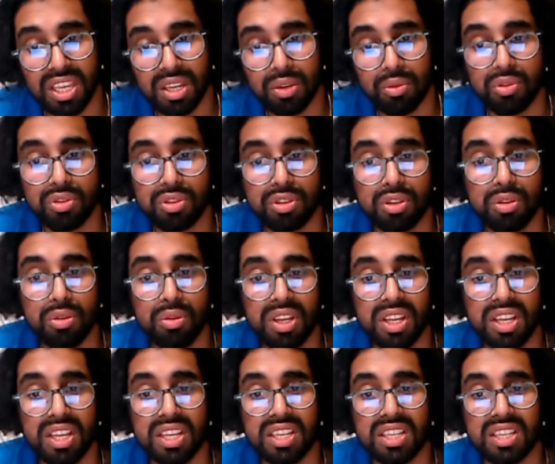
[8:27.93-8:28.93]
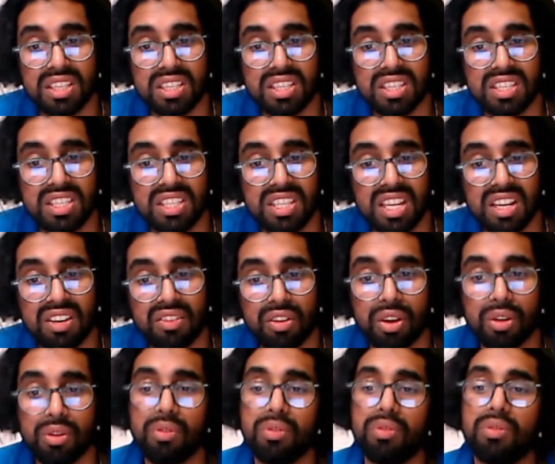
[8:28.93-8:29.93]
equal to
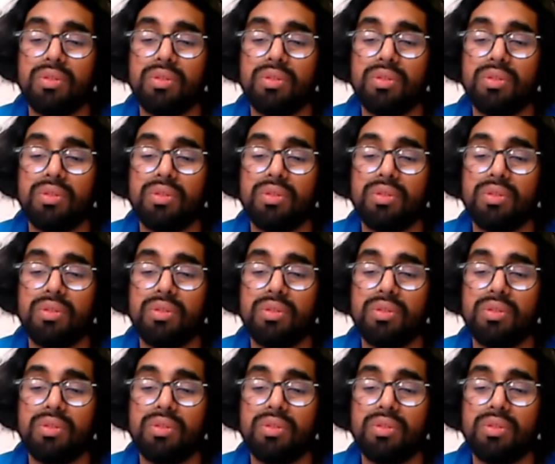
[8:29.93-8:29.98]
zero.